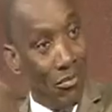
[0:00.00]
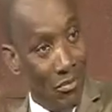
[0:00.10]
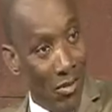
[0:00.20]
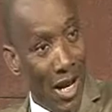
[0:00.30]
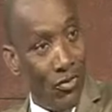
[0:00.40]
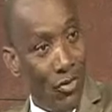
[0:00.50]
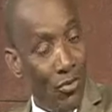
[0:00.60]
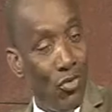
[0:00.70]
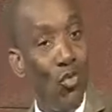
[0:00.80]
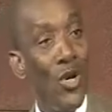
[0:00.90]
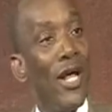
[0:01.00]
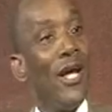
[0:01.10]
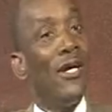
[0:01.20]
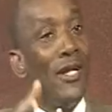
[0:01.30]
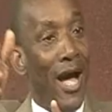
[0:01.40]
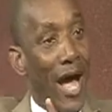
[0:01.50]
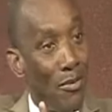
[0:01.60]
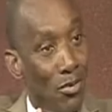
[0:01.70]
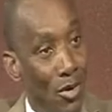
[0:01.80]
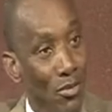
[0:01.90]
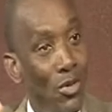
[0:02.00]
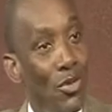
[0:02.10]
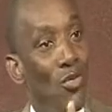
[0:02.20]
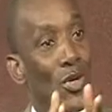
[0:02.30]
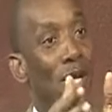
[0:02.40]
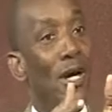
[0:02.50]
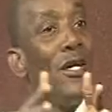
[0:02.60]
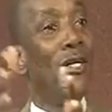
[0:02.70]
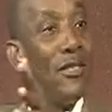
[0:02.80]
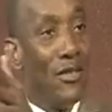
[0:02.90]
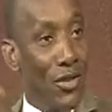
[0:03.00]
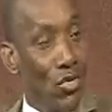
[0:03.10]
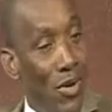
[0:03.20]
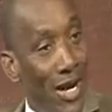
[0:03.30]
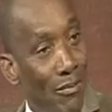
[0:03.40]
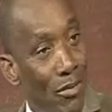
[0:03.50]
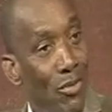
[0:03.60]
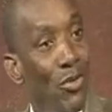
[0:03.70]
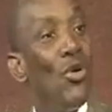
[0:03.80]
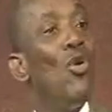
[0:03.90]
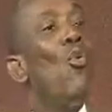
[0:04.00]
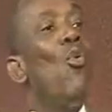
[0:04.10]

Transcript: platform, whether IPOB, whether the human rights people,